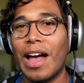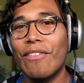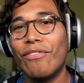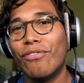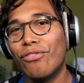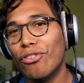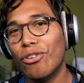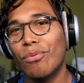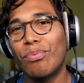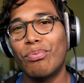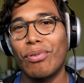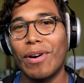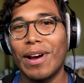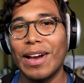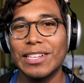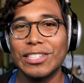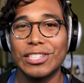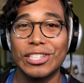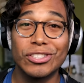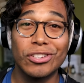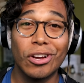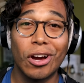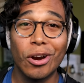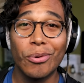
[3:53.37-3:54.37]
At full price,
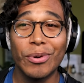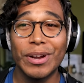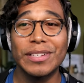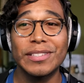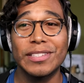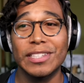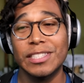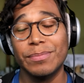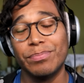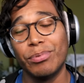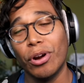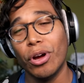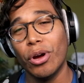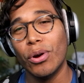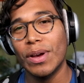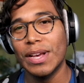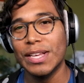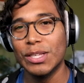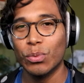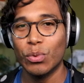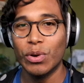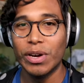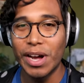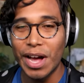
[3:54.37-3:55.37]
Guitar Rig 6 Pro
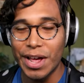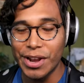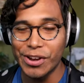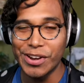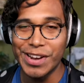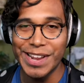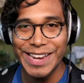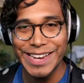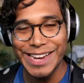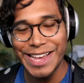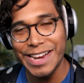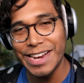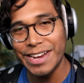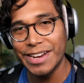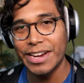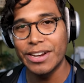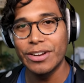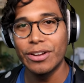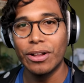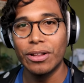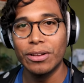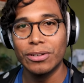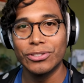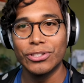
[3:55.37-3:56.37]
is
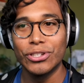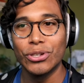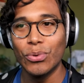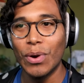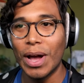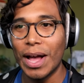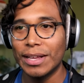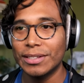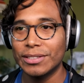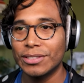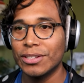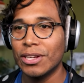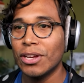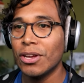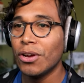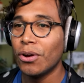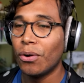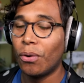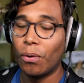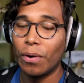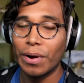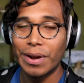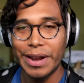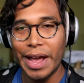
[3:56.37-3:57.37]
$199 US
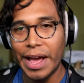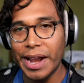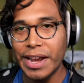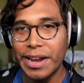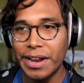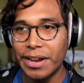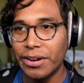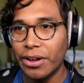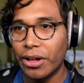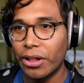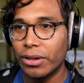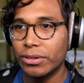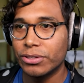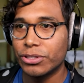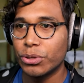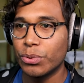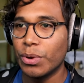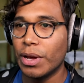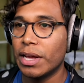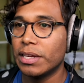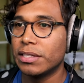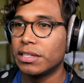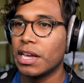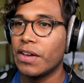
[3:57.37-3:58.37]
or $99
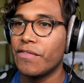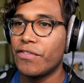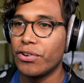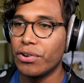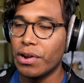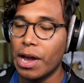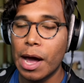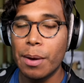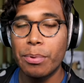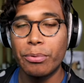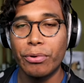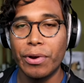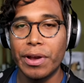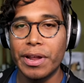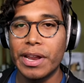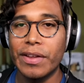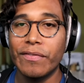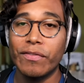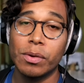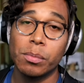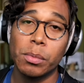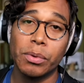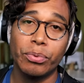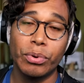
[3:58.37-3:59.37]
US if you're
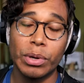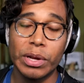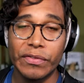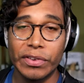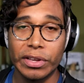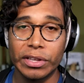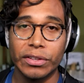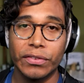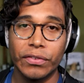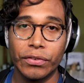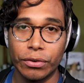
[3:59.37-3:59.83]
upgrading from a previous